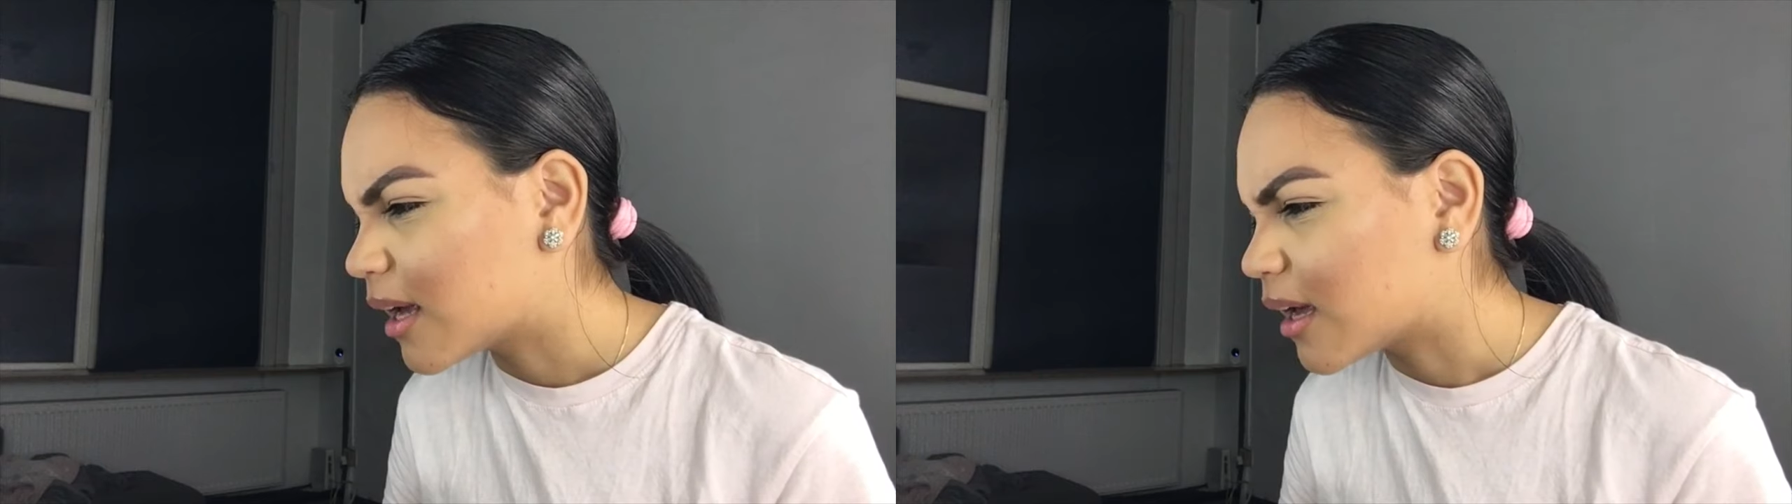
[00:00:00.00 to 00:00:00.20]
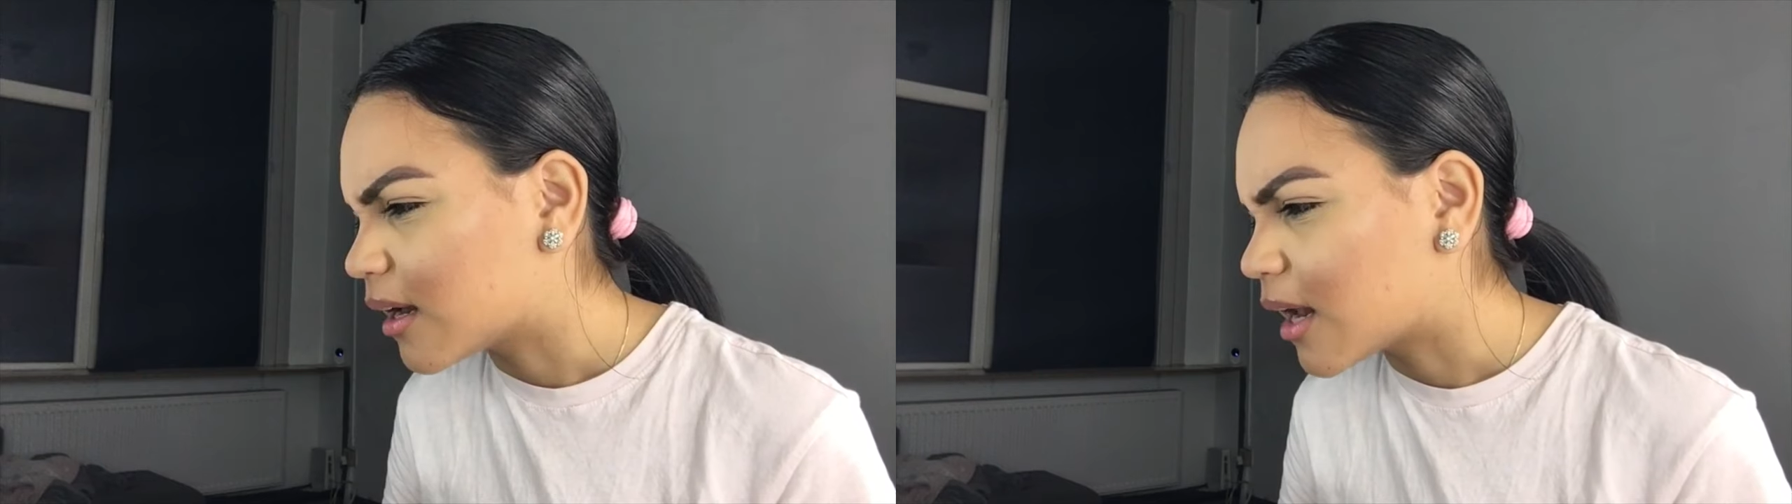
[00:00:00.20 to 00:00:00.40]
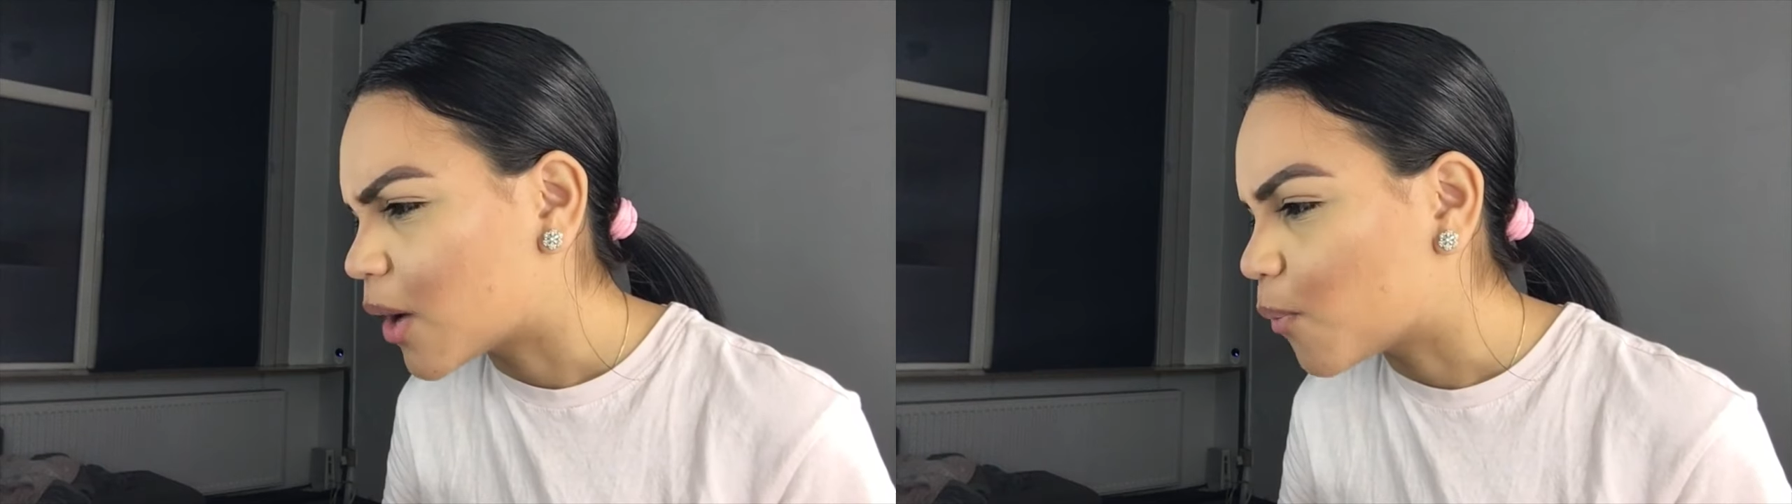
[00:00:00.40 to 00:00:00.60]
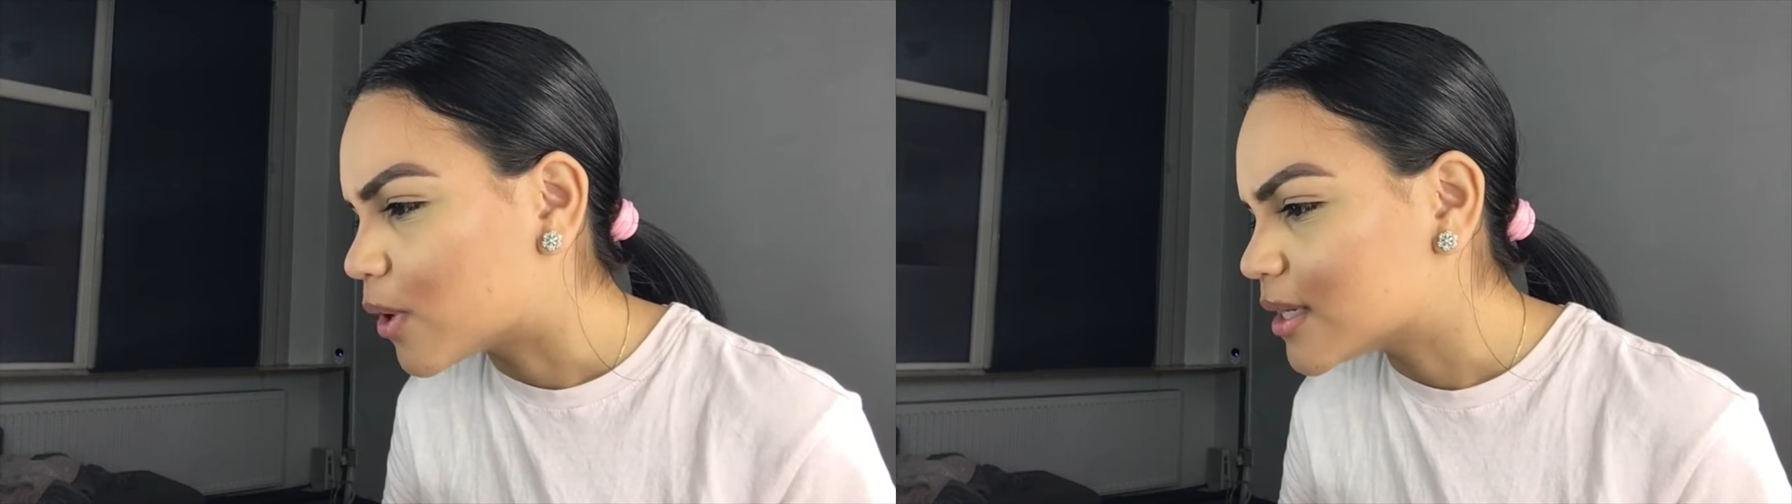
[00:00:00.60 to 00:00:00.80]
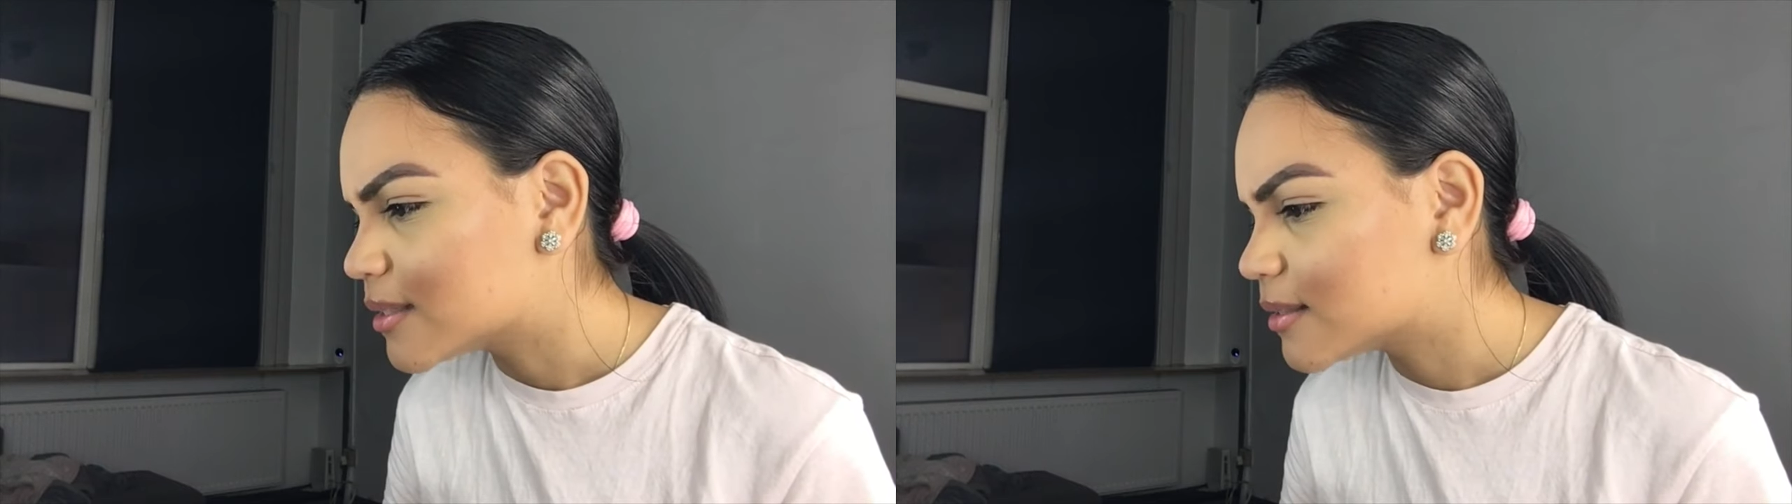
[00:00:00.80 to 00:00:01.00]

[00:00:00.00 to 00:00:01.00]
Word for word: and I want to